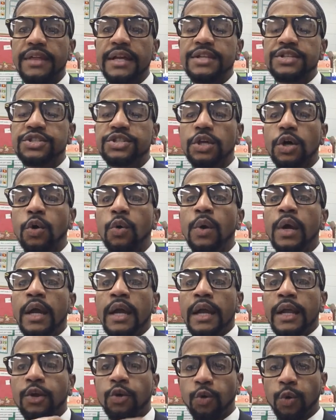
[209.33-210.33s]
And so
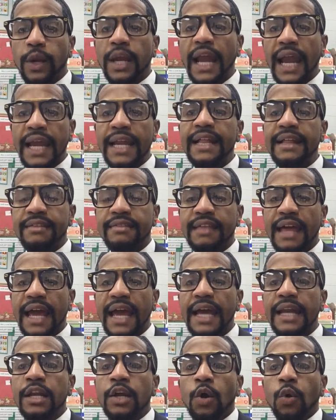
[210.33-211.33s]
creating
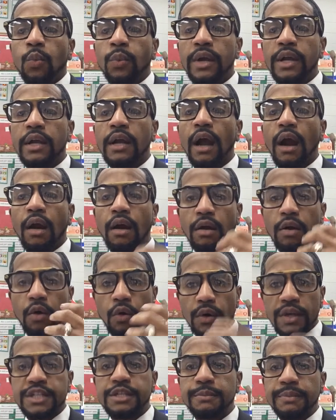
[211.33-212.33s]
that, we are
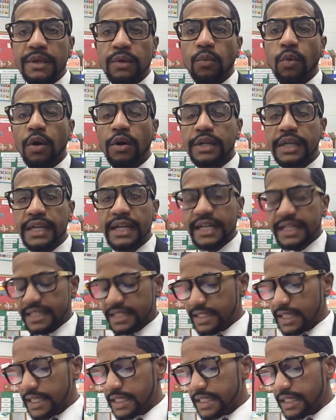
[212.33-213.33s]
going to be working
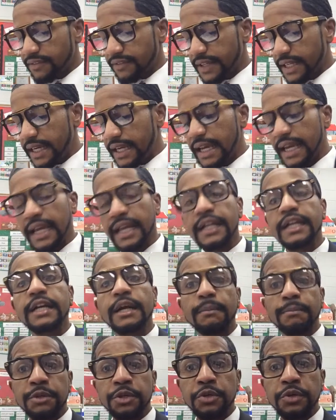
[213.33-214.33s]
extensively in
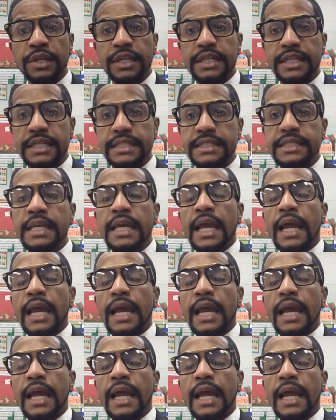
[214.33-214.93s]
communities.